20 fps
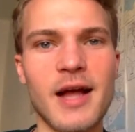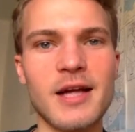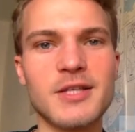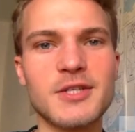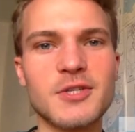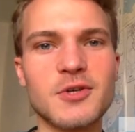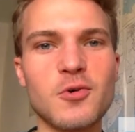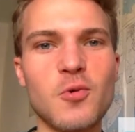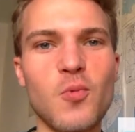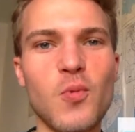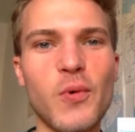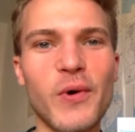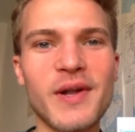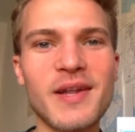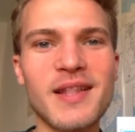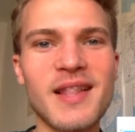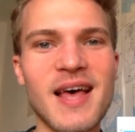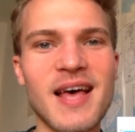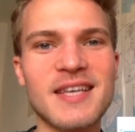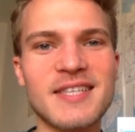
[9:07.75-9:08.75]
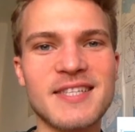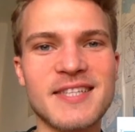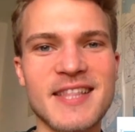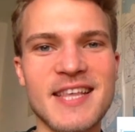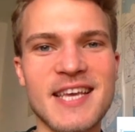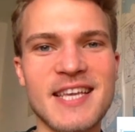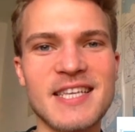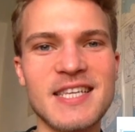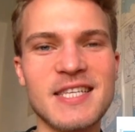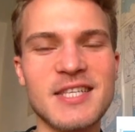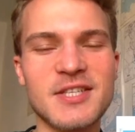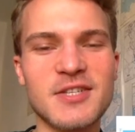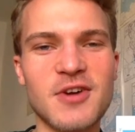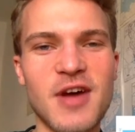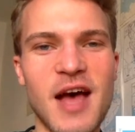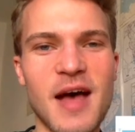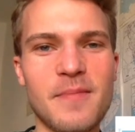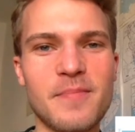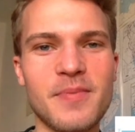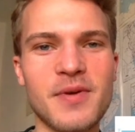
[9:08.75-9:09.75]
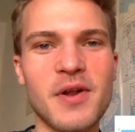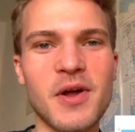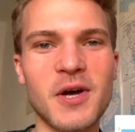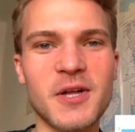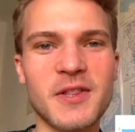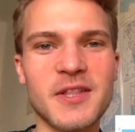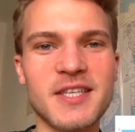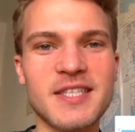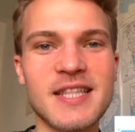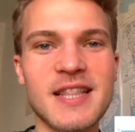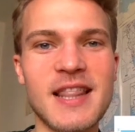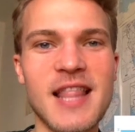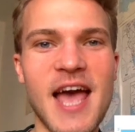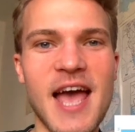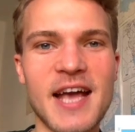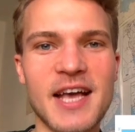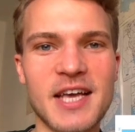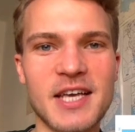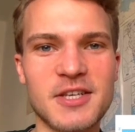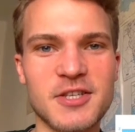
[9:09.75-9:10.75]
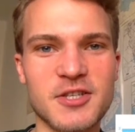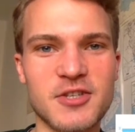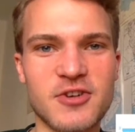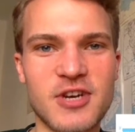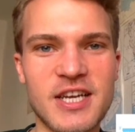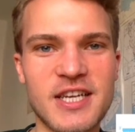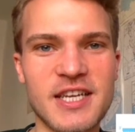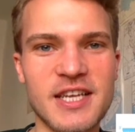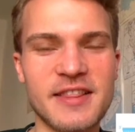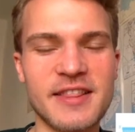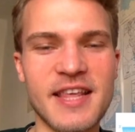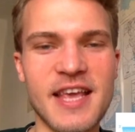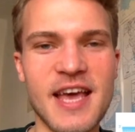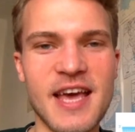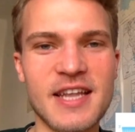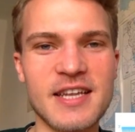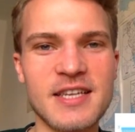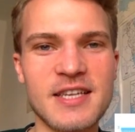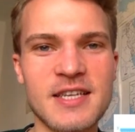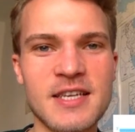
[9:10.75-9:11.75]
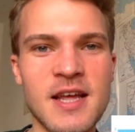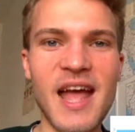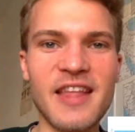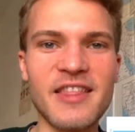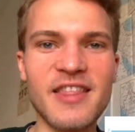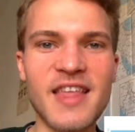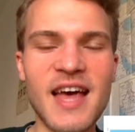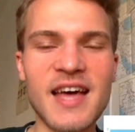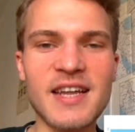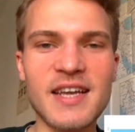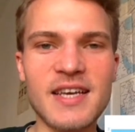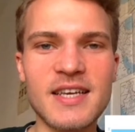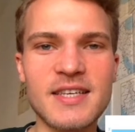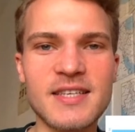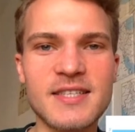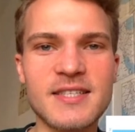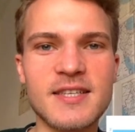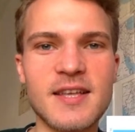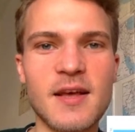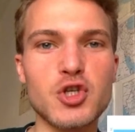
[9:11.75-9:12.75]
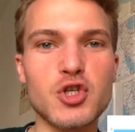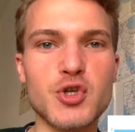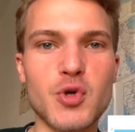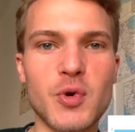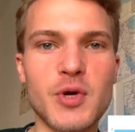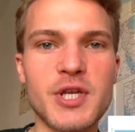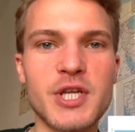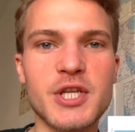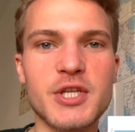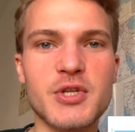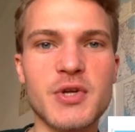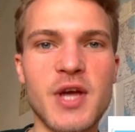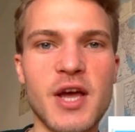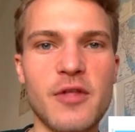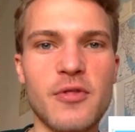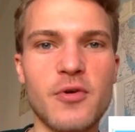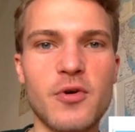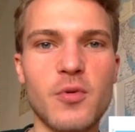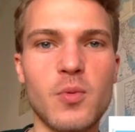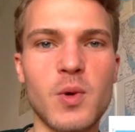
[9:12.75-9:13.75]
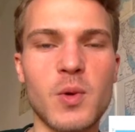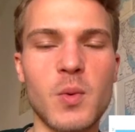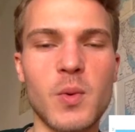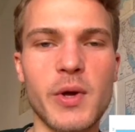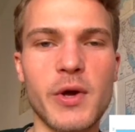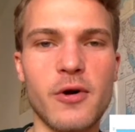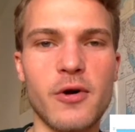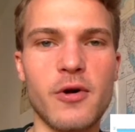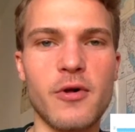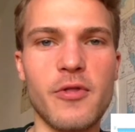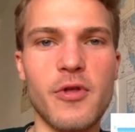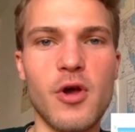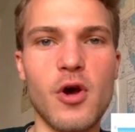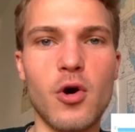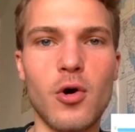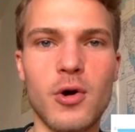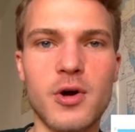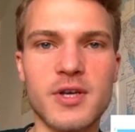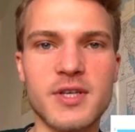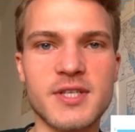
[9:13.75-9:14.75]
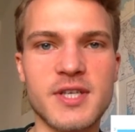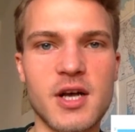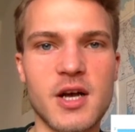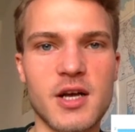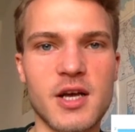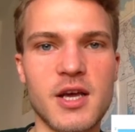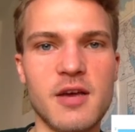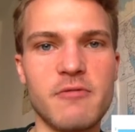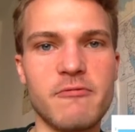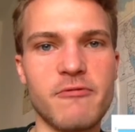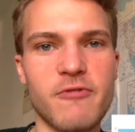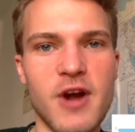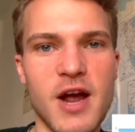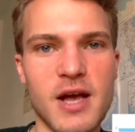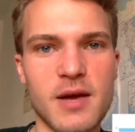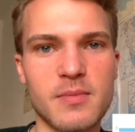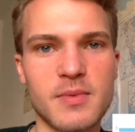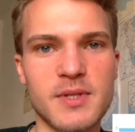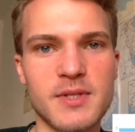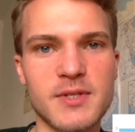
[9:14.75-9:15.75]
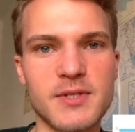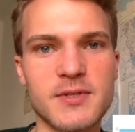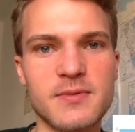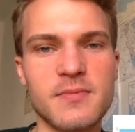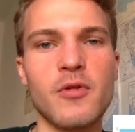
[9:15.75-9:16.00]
And so one last thing needs to happen on this lagging strand at the end, and that is joining together what we call the Okazaki fragments.